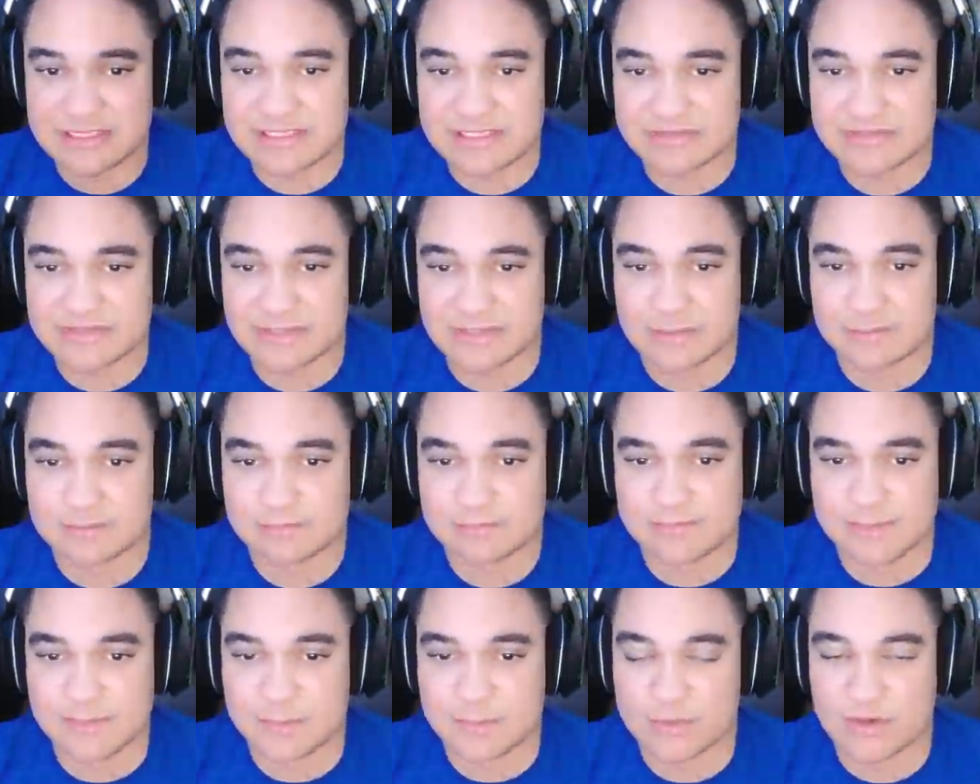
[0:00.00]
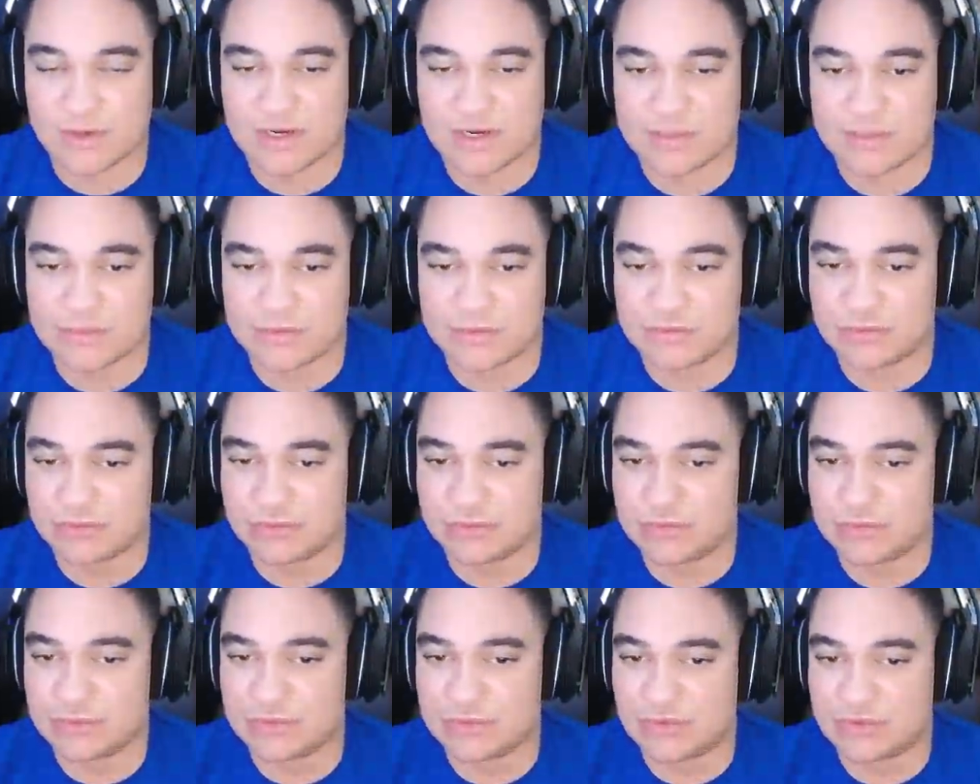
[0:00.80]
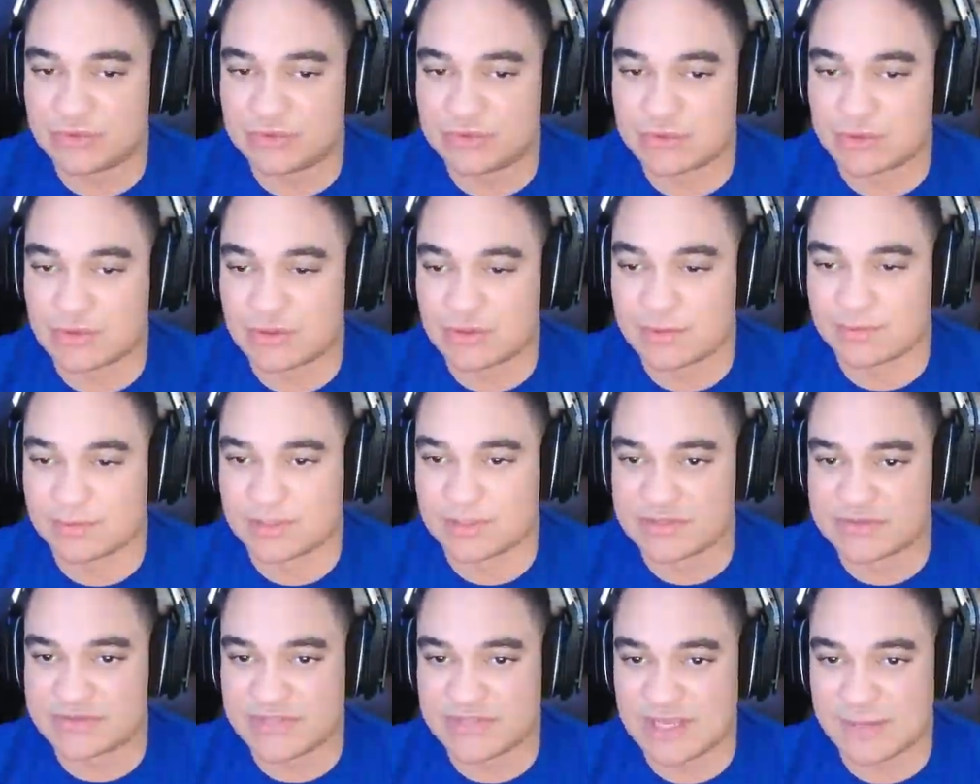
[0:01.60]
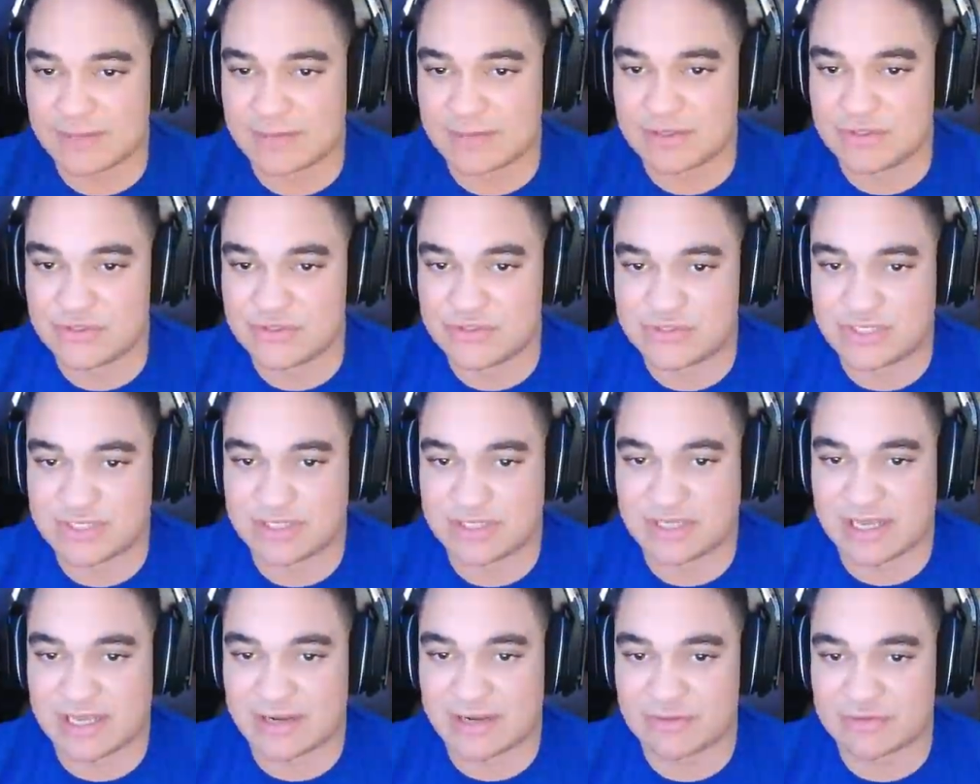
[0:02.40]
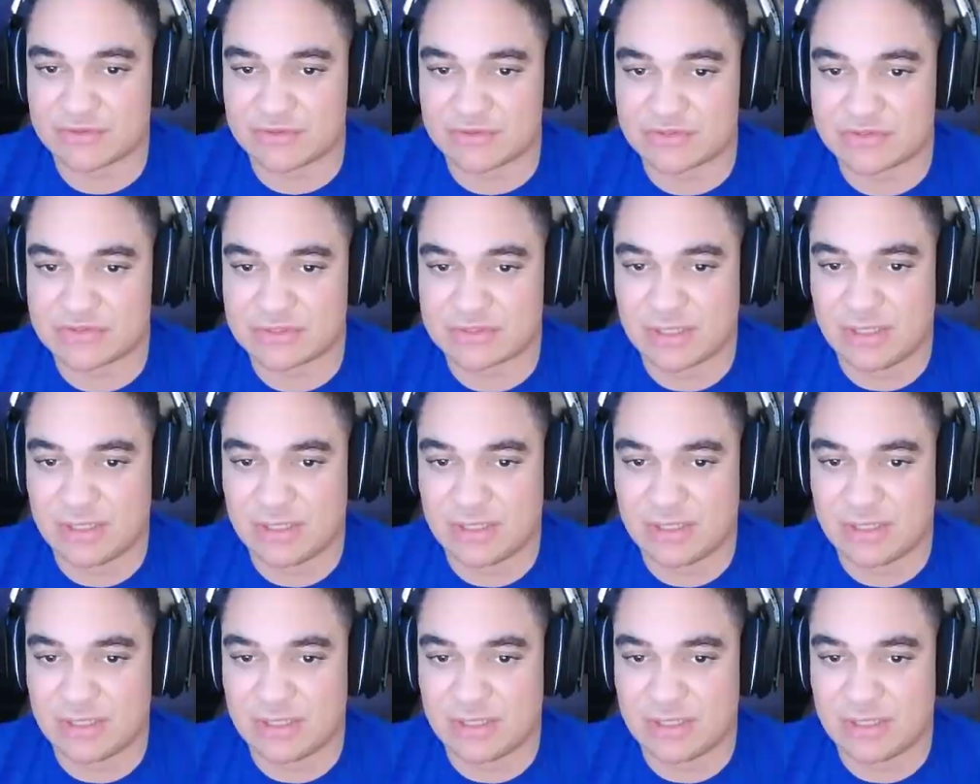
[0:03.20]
some people are able to do the 200 plus damage and kind of just